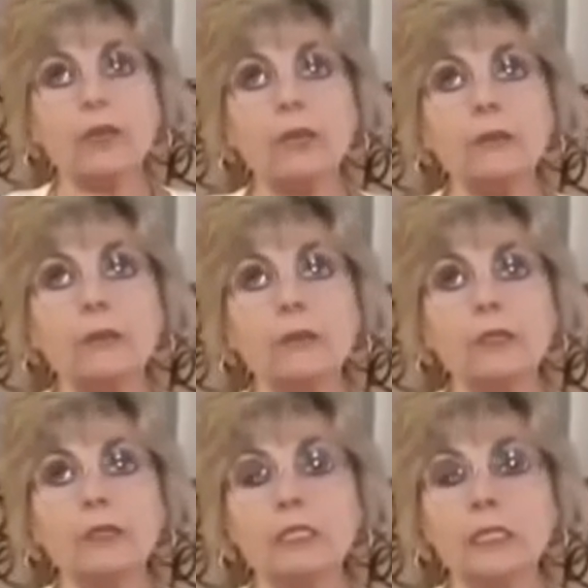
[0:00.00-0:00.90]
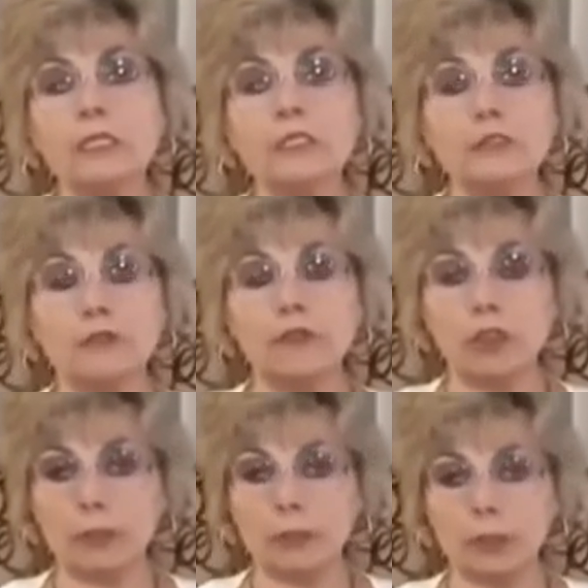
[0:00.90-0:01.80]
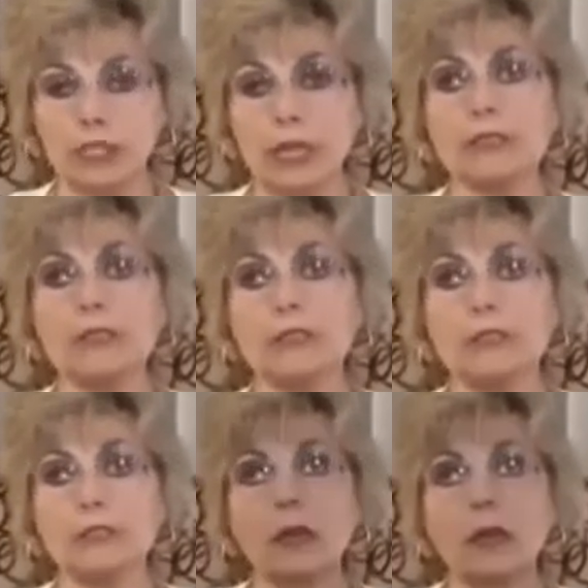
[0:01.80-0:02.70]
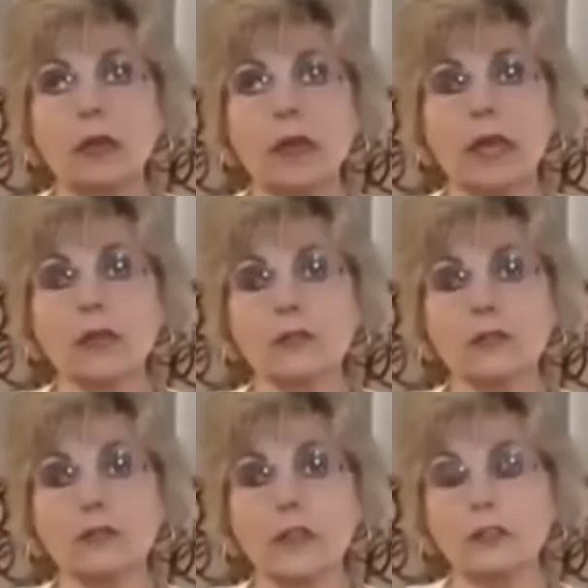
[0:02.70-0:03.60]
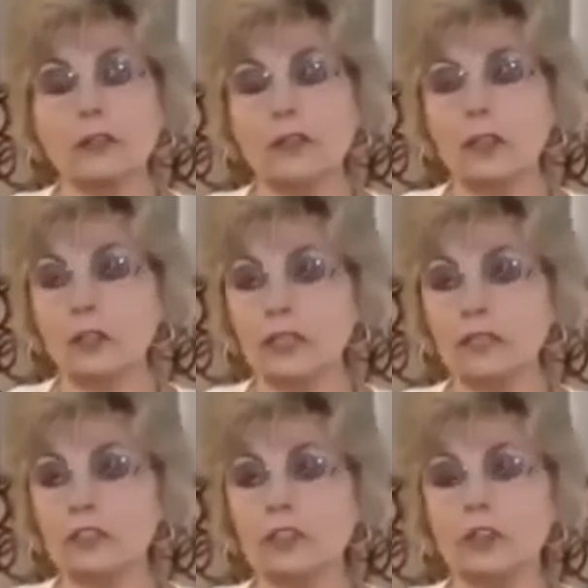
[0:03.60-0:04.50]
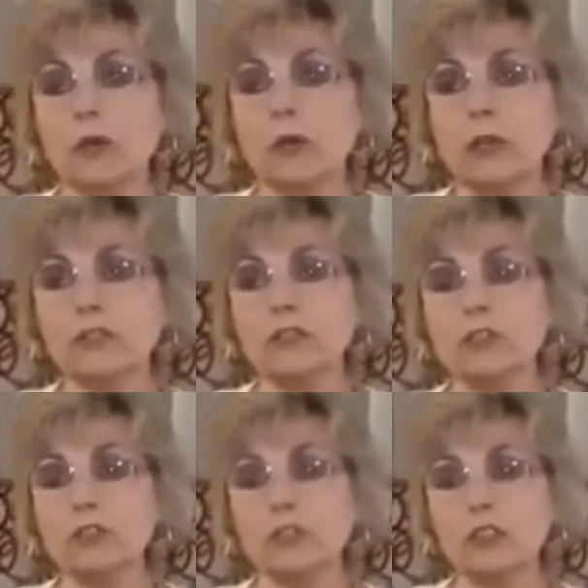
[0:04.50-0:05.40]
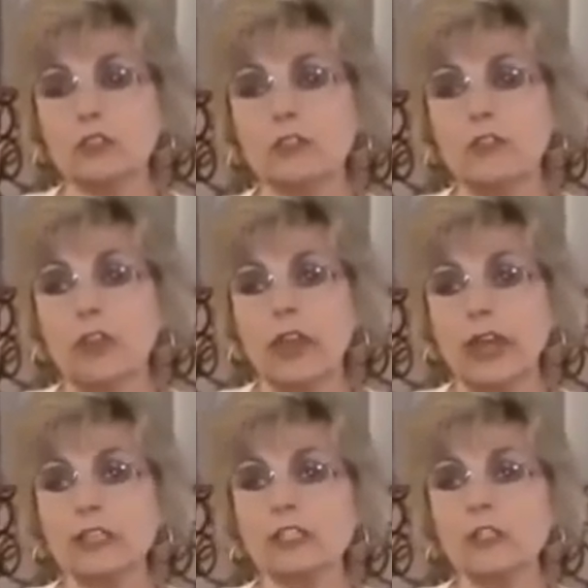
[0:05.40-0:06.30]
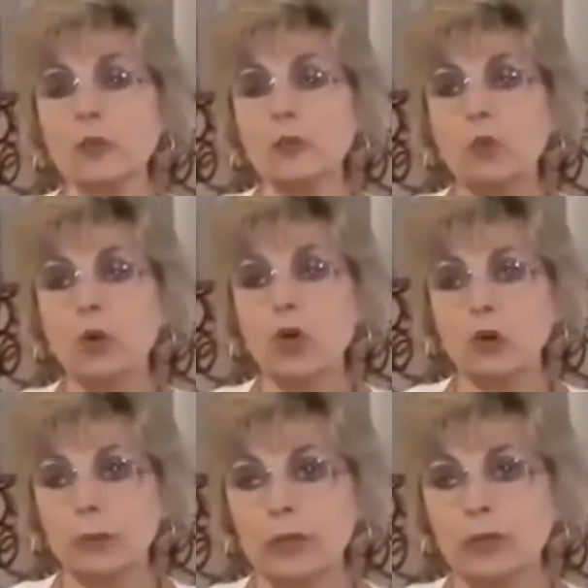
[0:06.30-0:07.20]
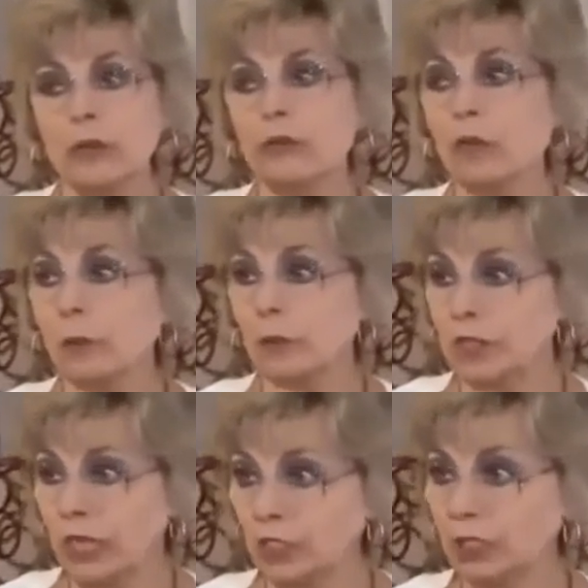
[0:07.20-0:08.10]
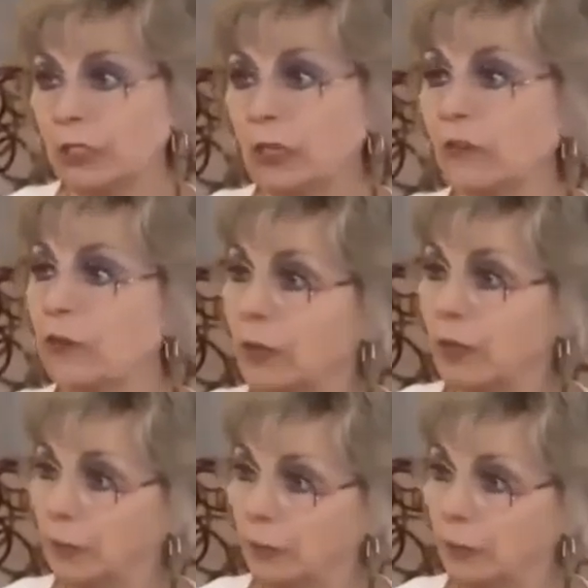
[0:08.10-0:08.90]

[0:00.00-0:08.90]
that people need to feel protected and that the elites are going to serve as the womb for protection of